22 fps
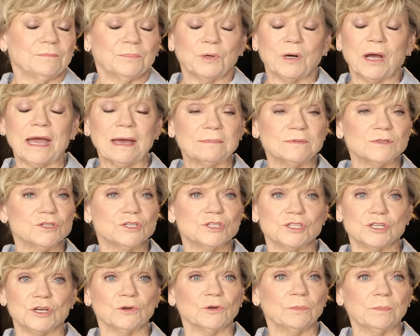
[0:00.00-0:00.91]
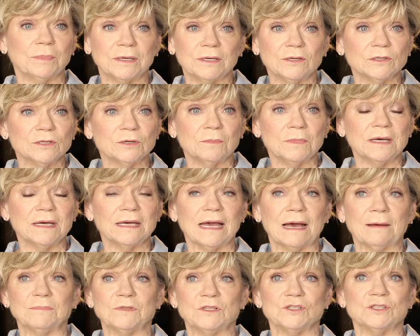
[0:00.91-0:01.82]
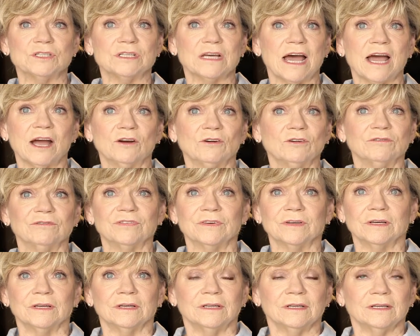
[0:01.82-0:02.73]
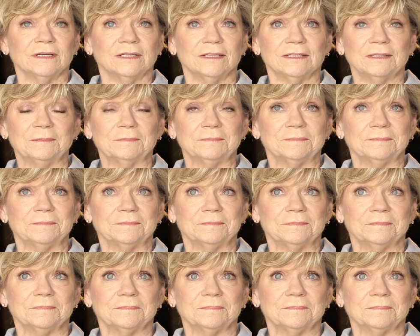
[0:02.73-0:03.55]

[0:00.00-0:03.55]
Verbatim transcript: perhaps just don't appeal to me. I'm just tired of um,